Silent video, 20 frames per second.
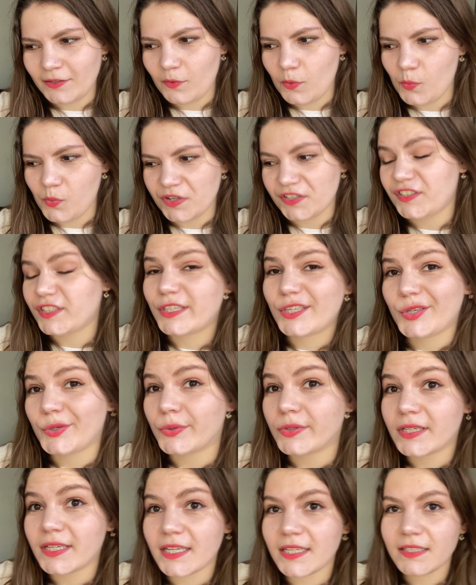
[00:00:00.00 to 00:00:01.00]
was
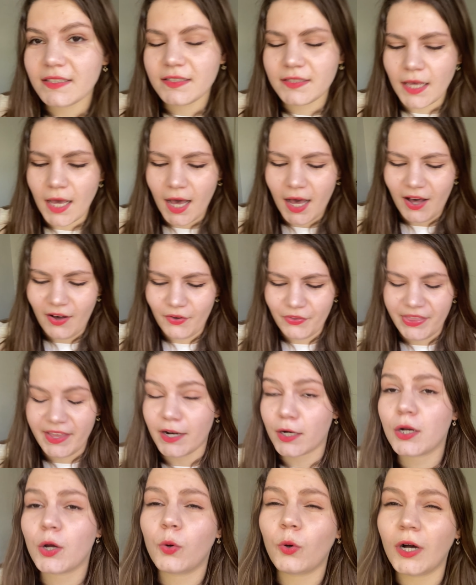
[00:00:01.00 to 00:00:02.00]
curious how their
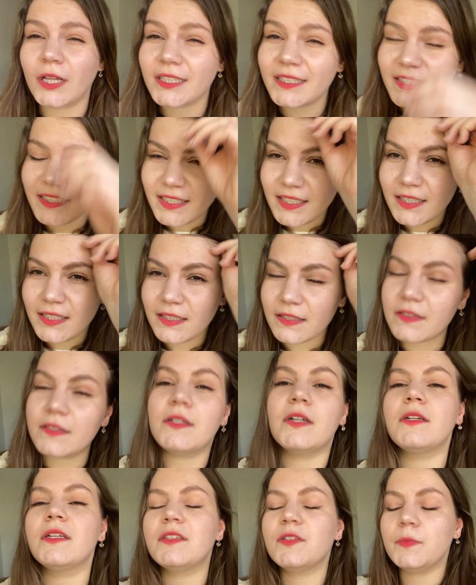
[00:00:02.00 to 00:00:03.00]
quality is
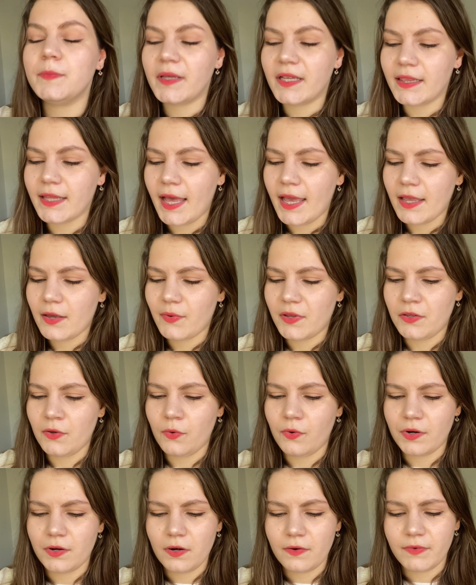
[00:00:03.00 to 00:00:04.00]
going to be like when you
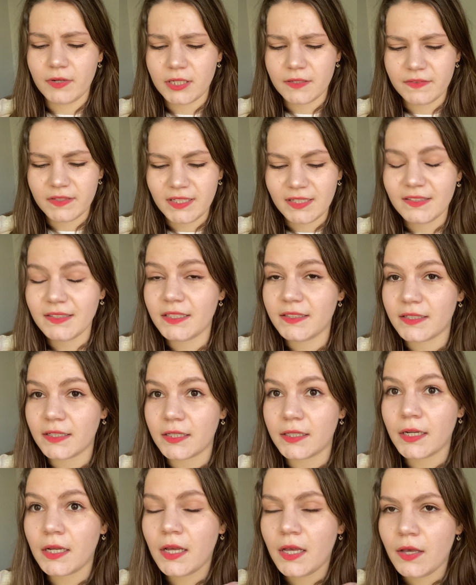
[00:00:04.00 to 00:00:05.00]
order one of these. These are
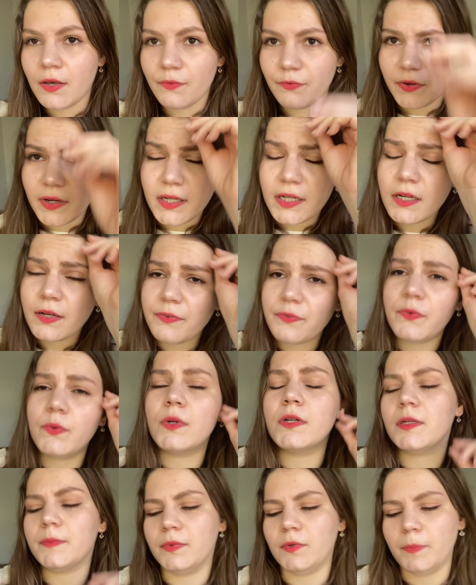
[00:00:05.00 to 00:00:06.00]
very
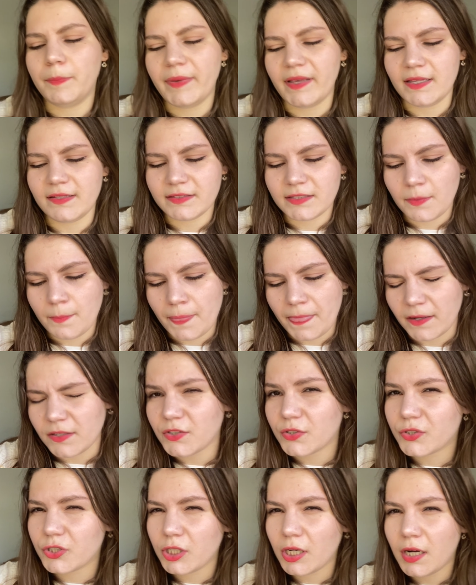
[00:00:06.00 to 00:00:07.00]
affordable pins. I'm not
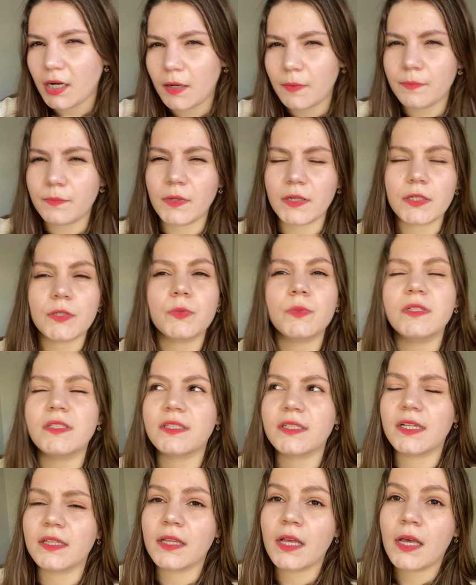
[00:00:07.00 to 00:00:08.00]
sure how much was
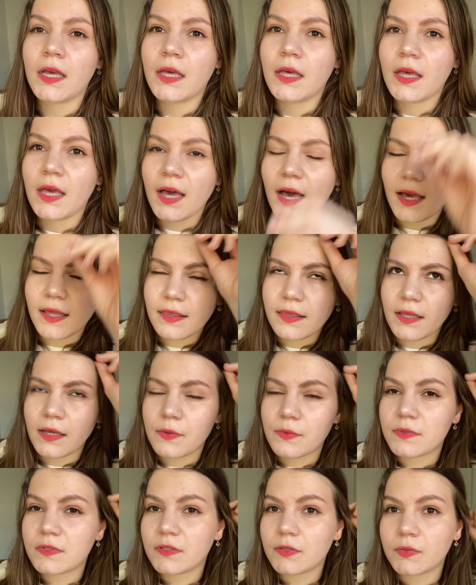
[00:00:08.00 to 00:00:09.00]
it. I think it
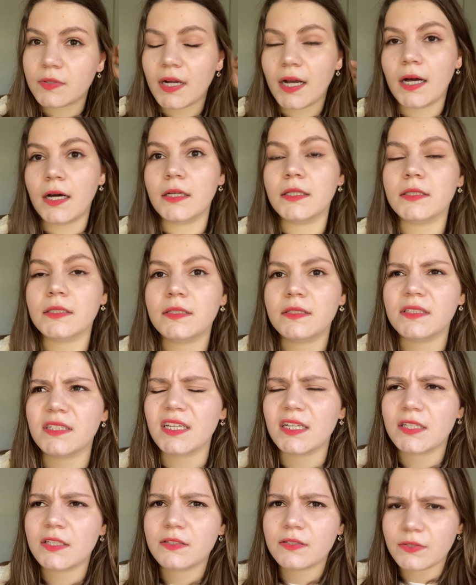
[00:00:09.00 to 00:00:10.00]
was around
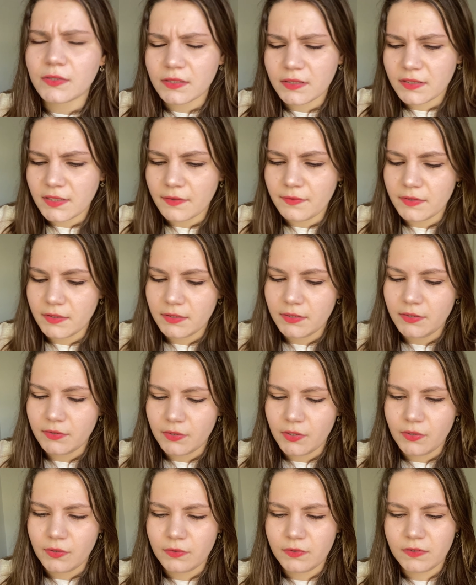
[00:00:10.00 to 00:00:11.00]
six or seven
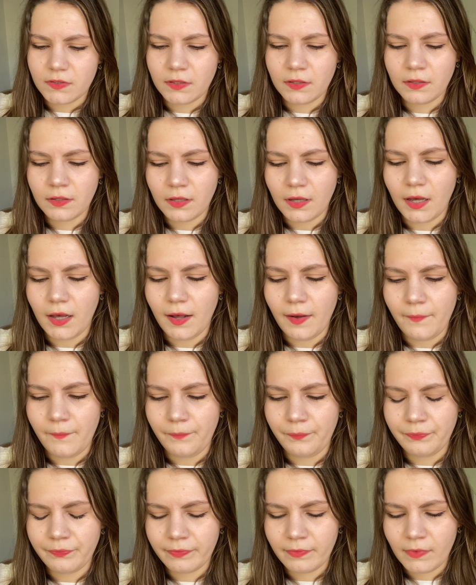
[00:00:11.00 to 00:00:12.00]
euros.
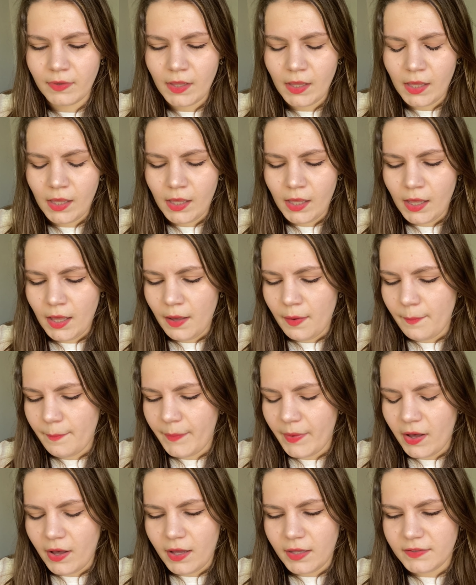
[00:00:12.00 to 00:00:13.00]
Um,
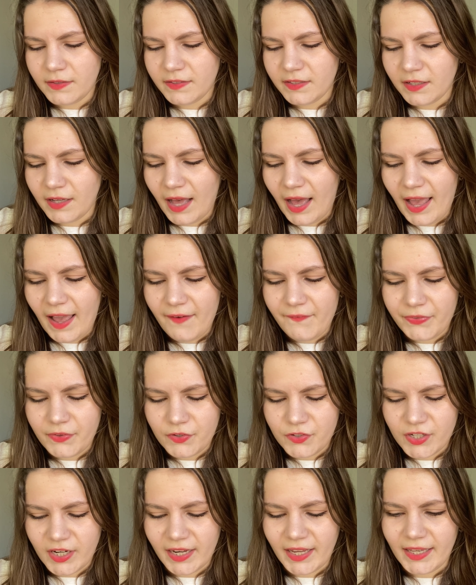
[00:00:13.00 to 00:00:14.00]
but uh, I have to
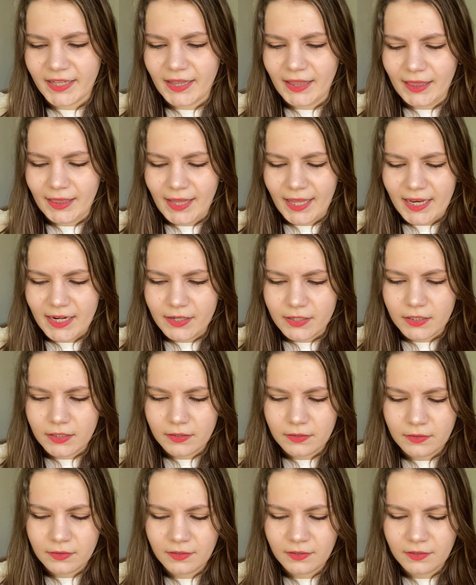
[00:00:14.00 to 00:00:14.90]
check it later.